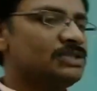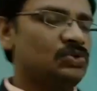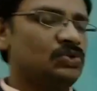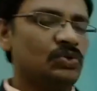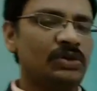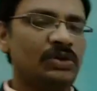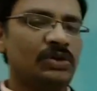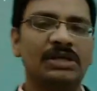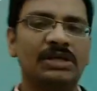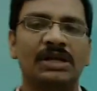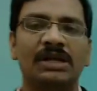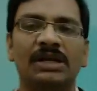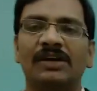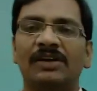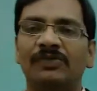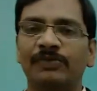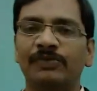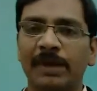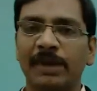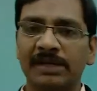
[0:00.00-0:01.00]
together
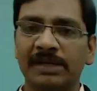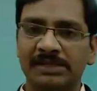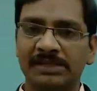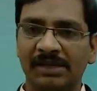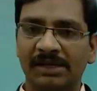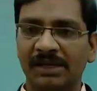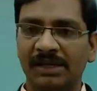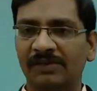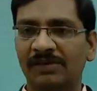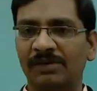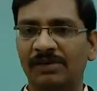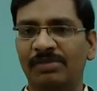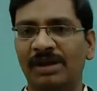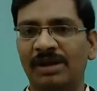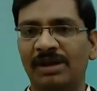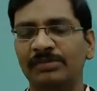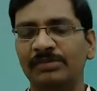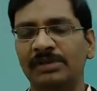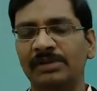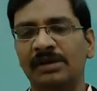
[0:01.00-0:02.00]
it makes an
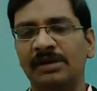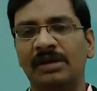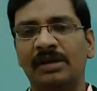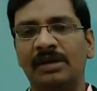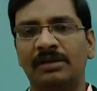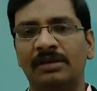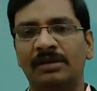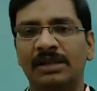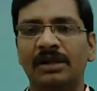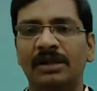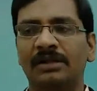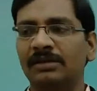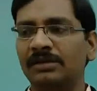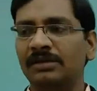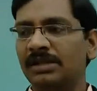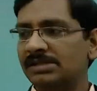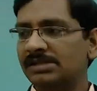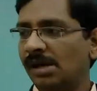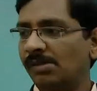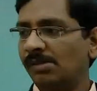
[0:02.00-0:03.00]
equilibrium, then
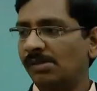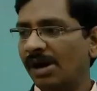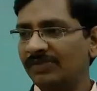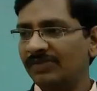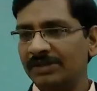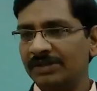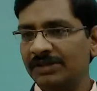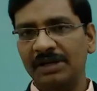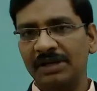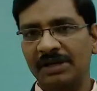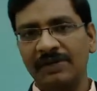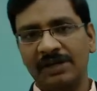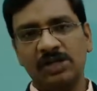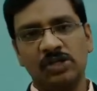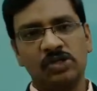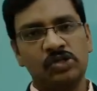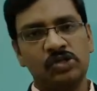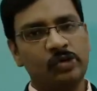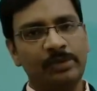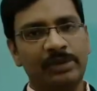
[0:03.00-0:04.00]
the sum of the three
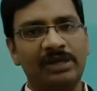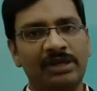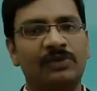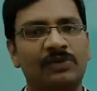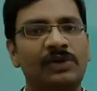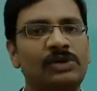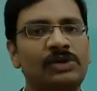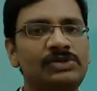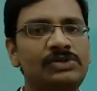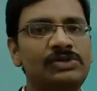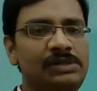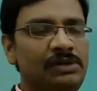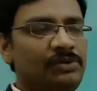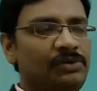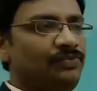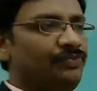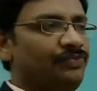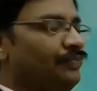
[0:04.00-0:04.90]
vectors should be equal to 0.